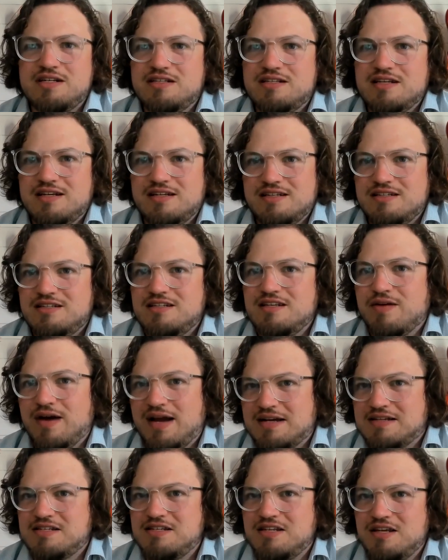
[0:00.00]
turned into
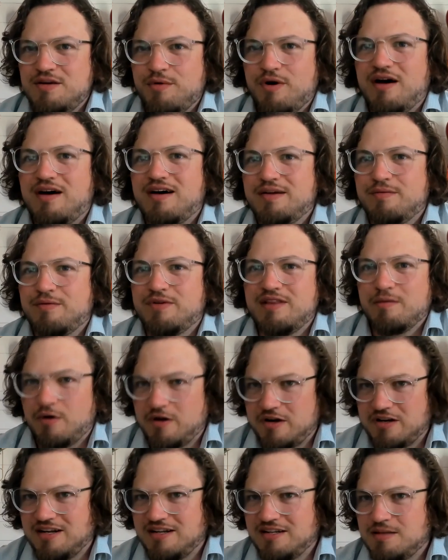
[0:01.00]
UX and UI when they
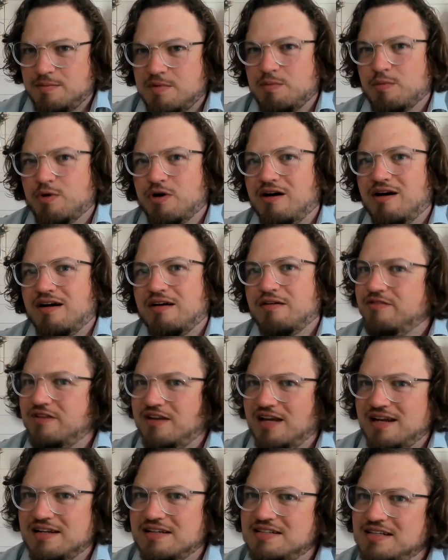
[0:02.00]
wanted it to be more high
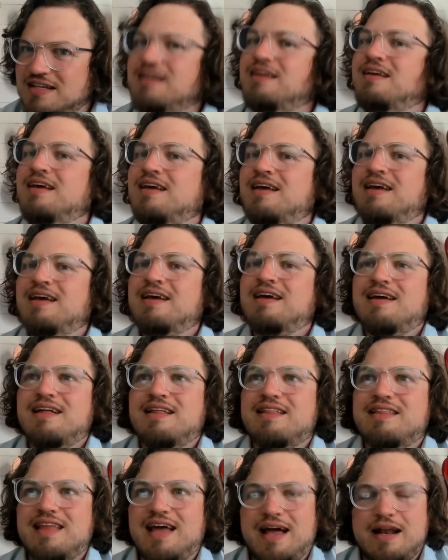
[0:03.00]
fidelity.
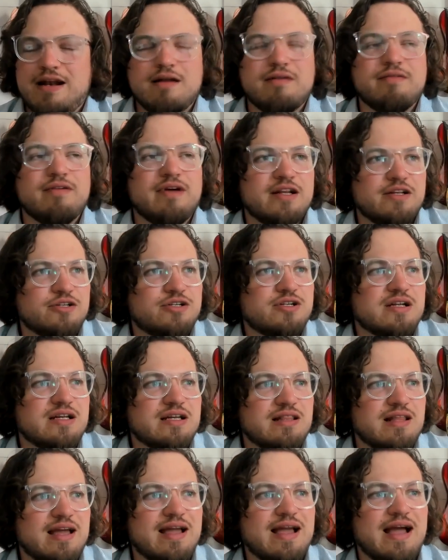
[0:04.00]
Then eventually
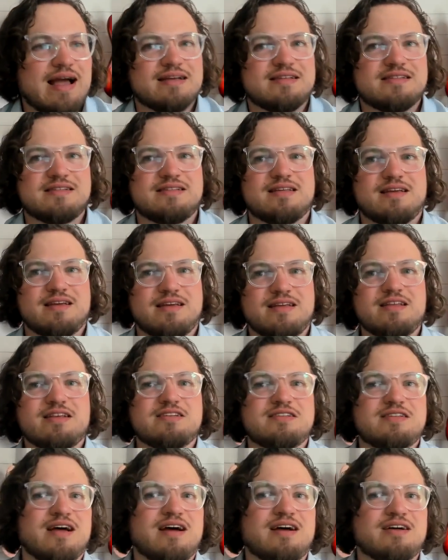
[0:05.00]
they asked, can you
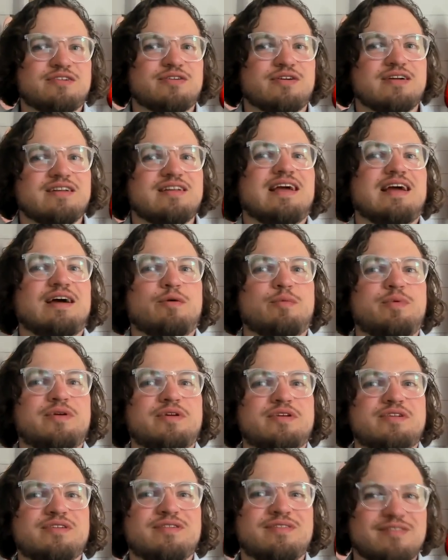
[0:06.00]
start trying to help
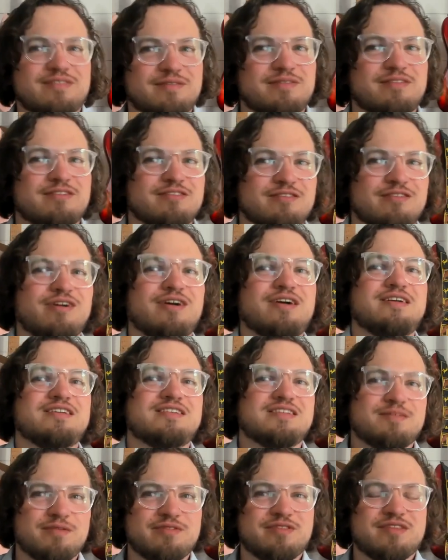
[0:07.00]
us write
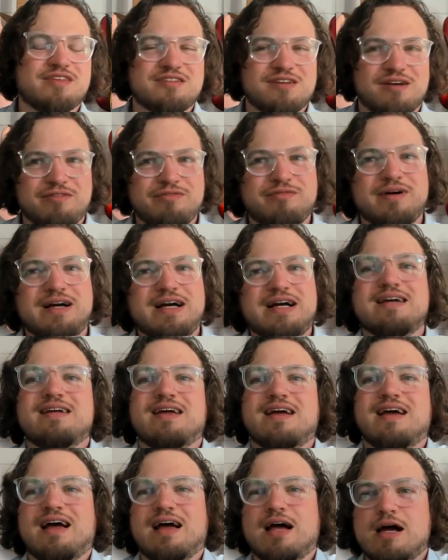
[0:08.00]
some of the software
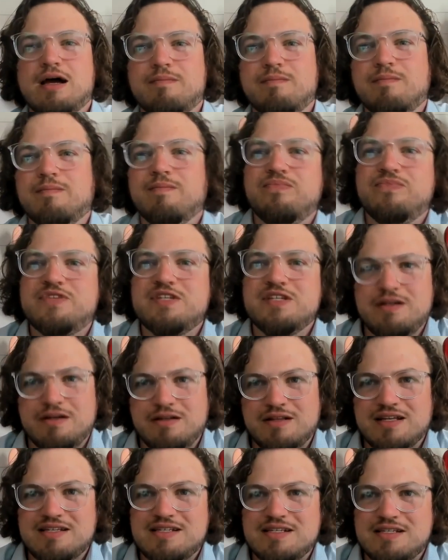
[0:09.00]
to do
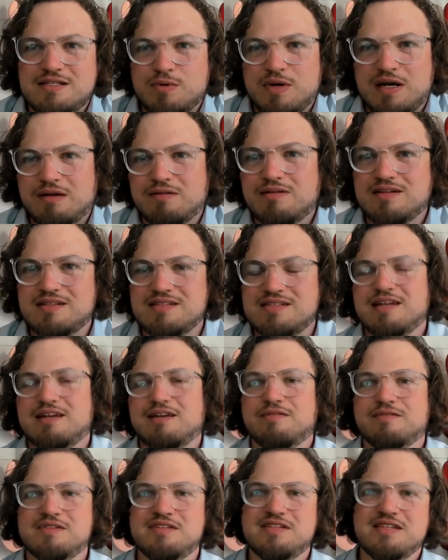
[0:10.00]
this as well? Because they'd
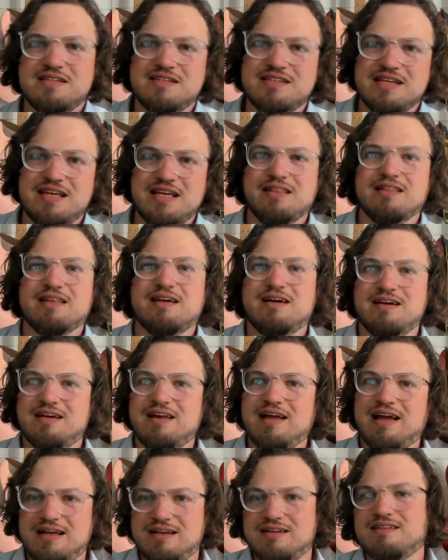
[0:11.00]
obviously seen that I'd
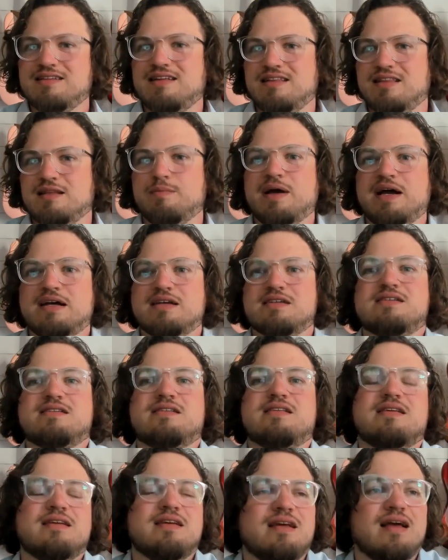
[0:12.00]
had in the
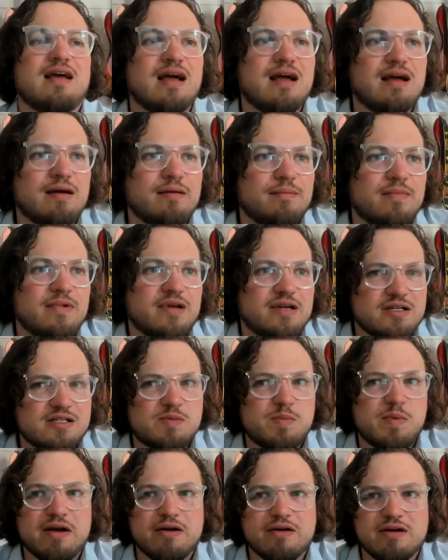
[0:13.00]
past
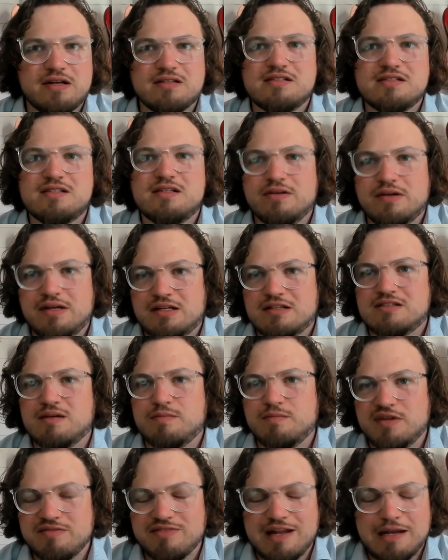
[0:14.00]
experience doing some
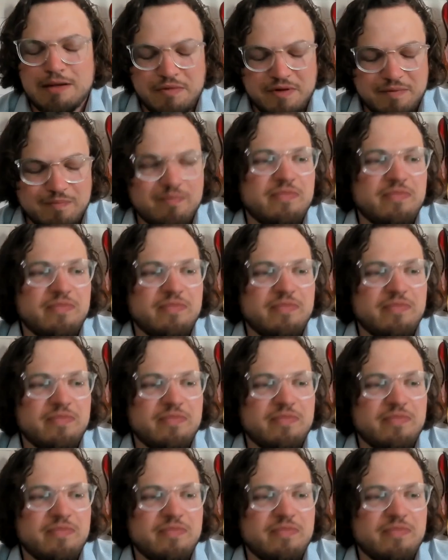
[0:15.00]
development.